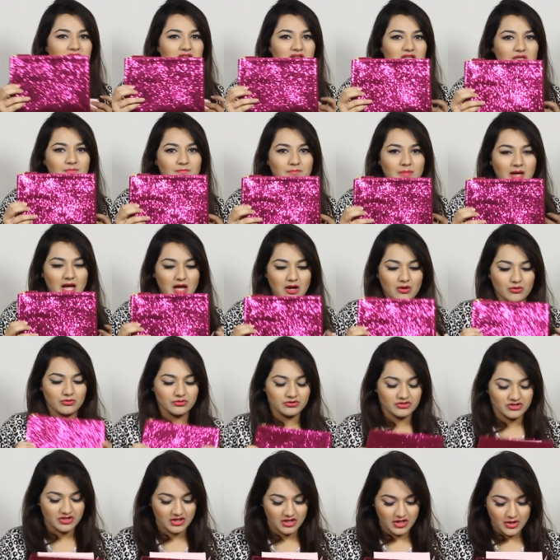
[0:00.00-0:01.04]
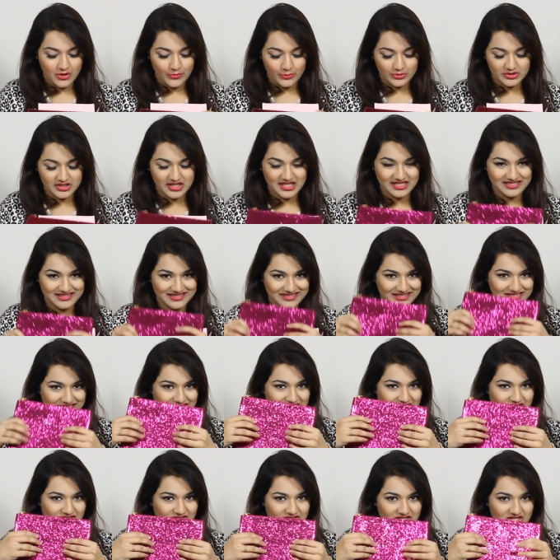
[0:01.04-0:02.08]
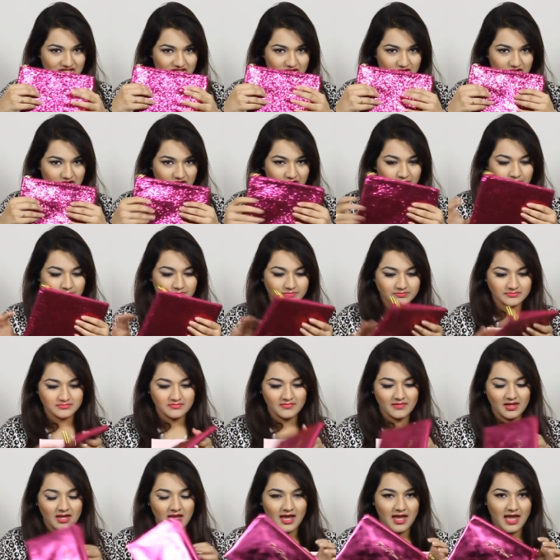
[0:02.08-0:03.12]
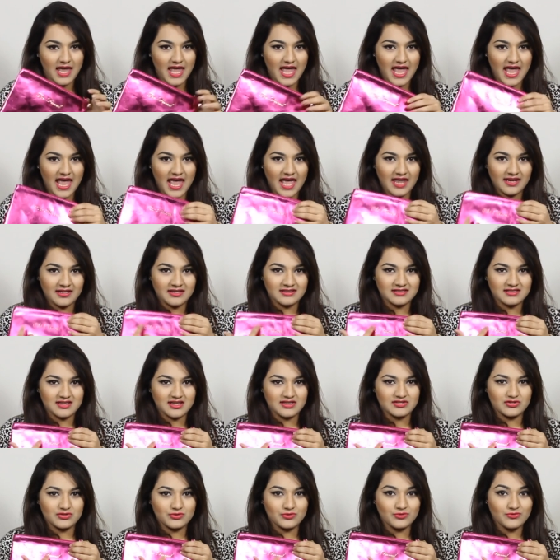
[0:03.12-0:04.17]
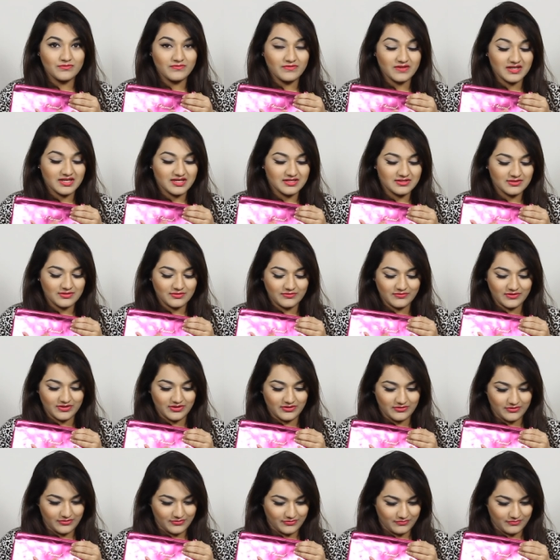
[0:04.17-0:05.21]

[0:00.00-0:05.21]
little pouch which has this glitter here and says Too Faced with it.